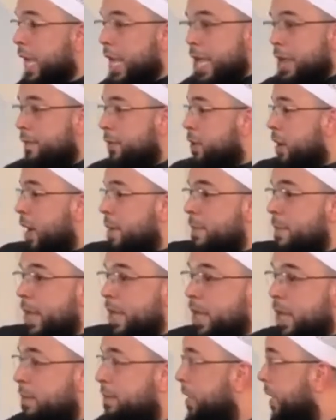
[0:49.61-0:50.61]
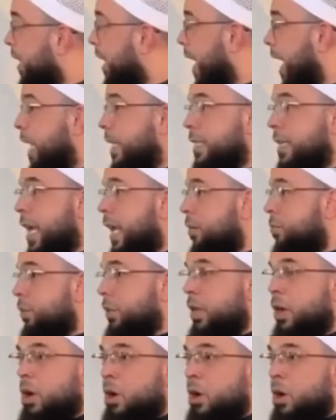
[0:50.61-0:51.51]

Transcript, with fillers: Even though I may come into contact with a